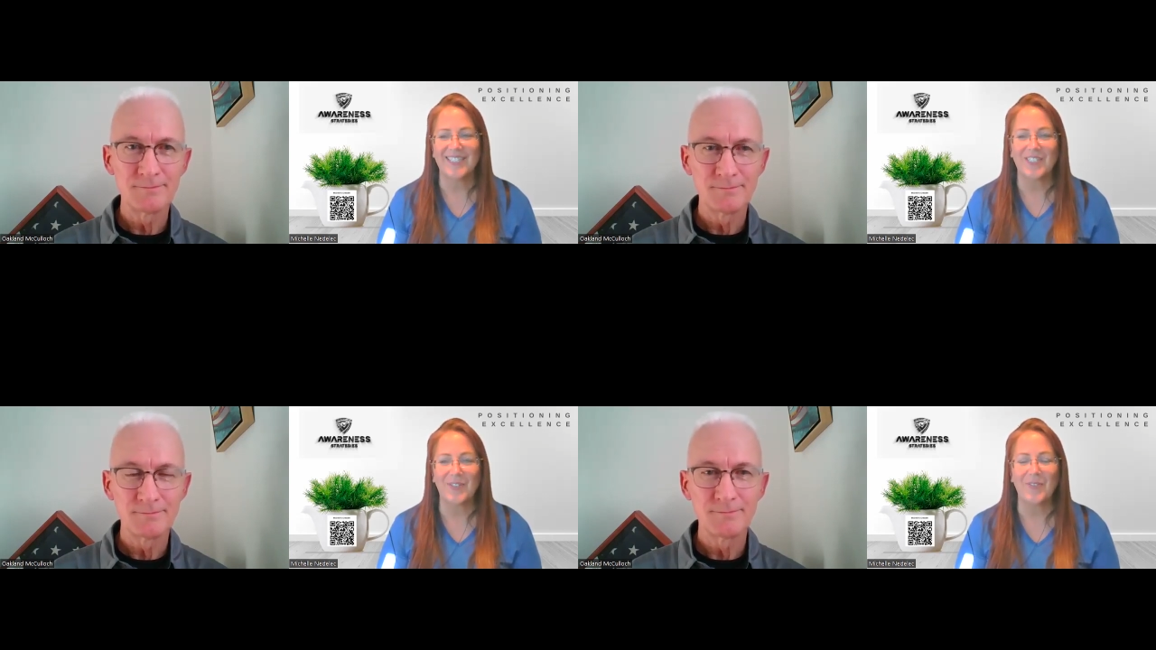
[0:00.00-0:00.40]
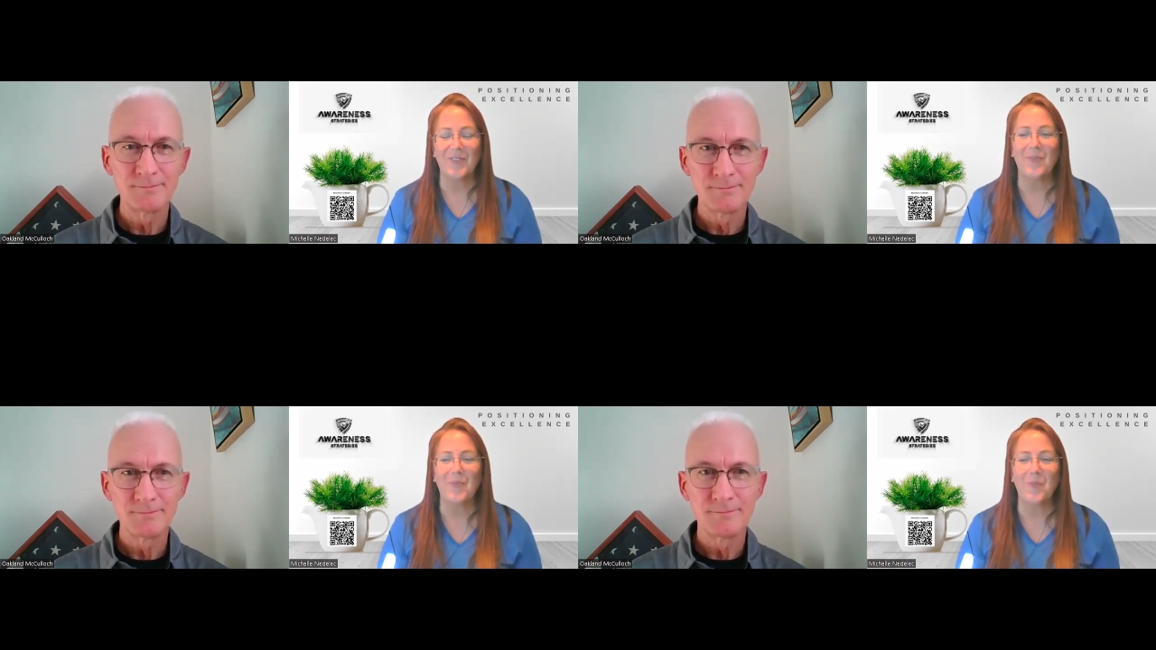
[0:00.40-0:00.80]
Speaker 1: So
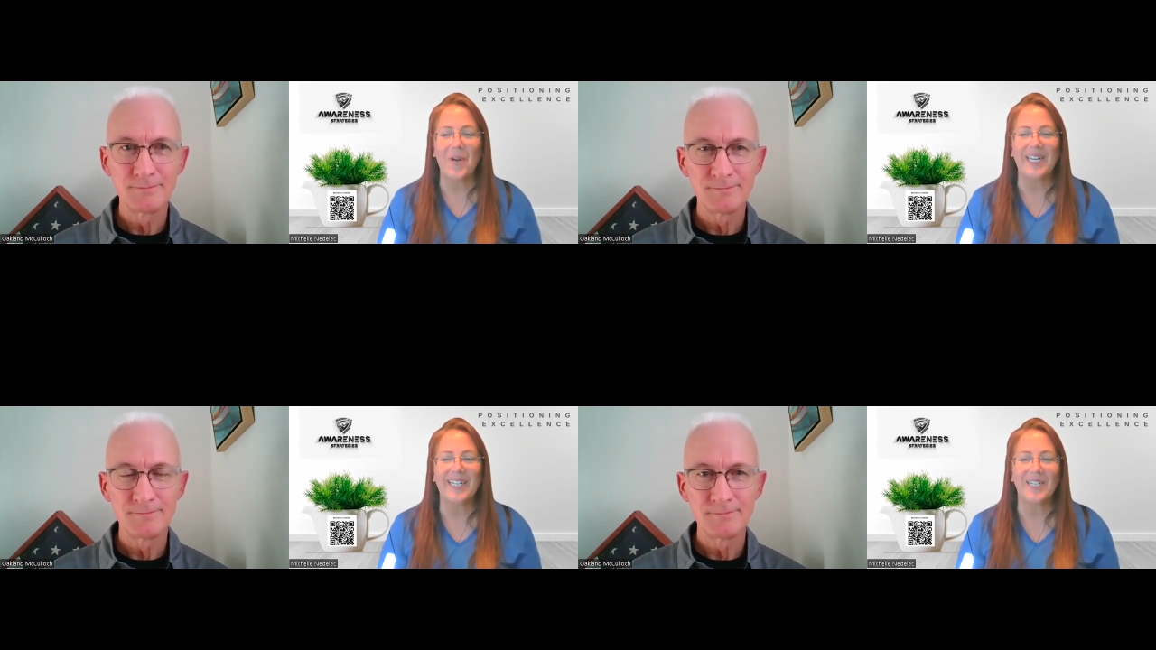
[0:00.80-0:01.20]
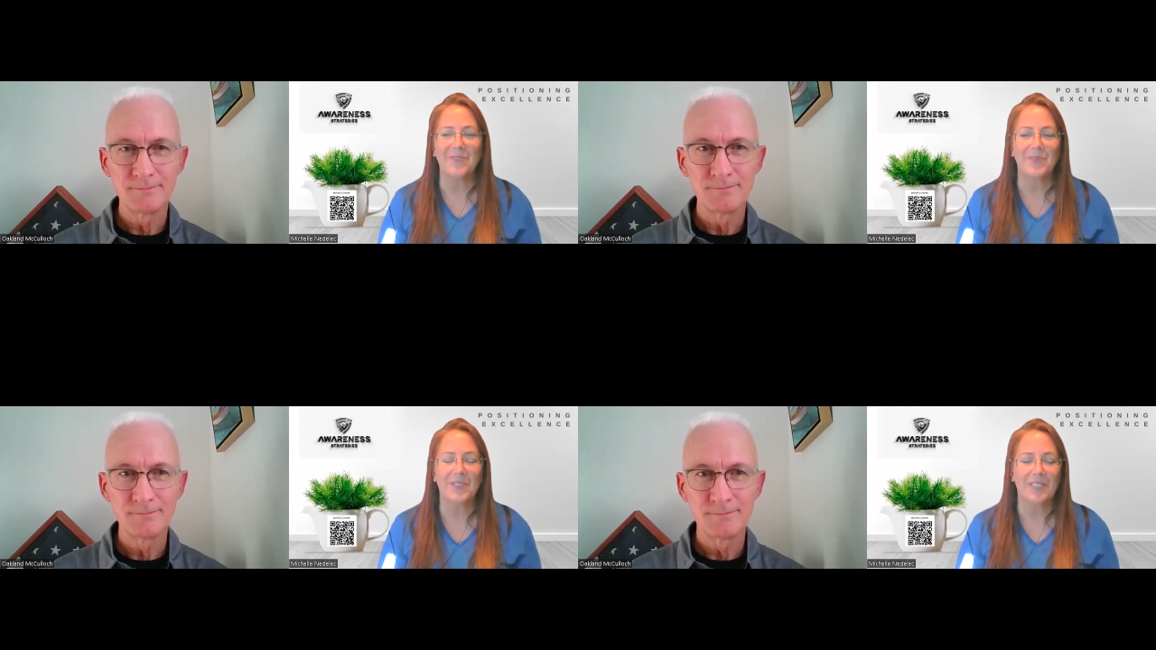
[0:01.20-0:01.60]
when it
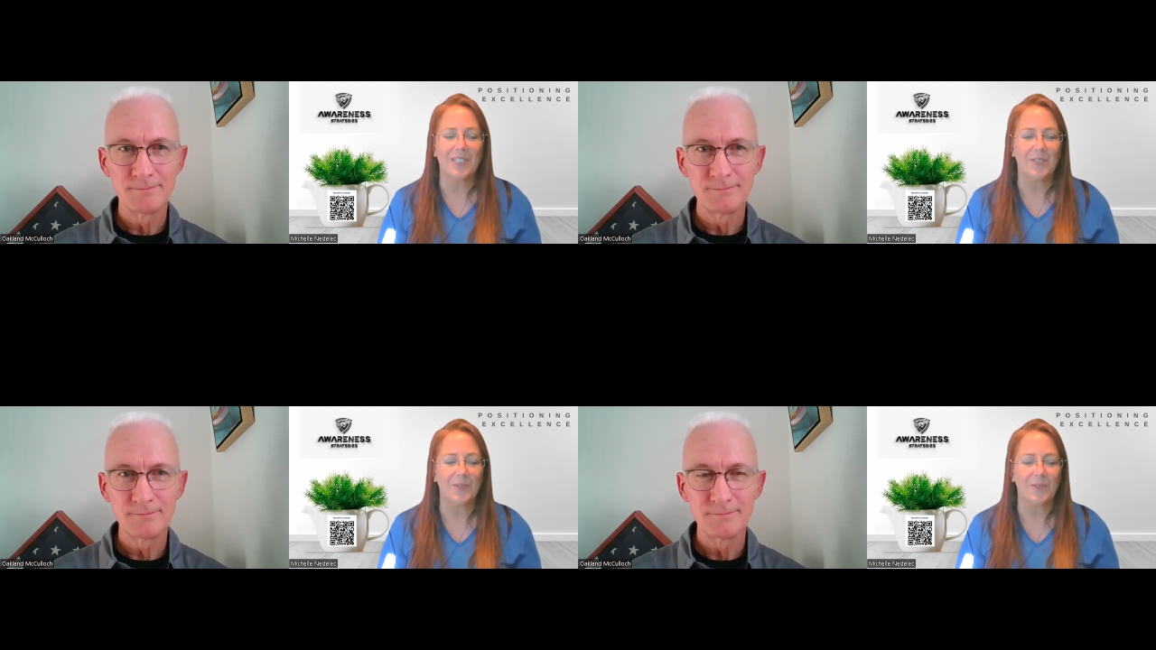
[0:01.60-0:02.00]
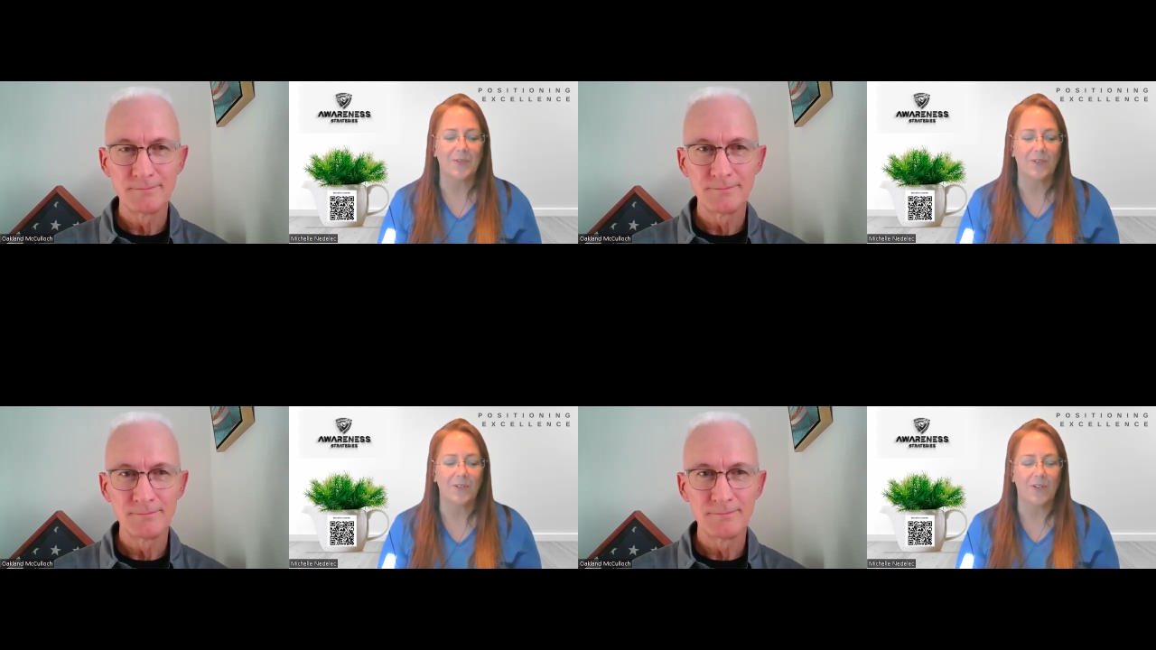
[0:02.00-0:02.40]
comes to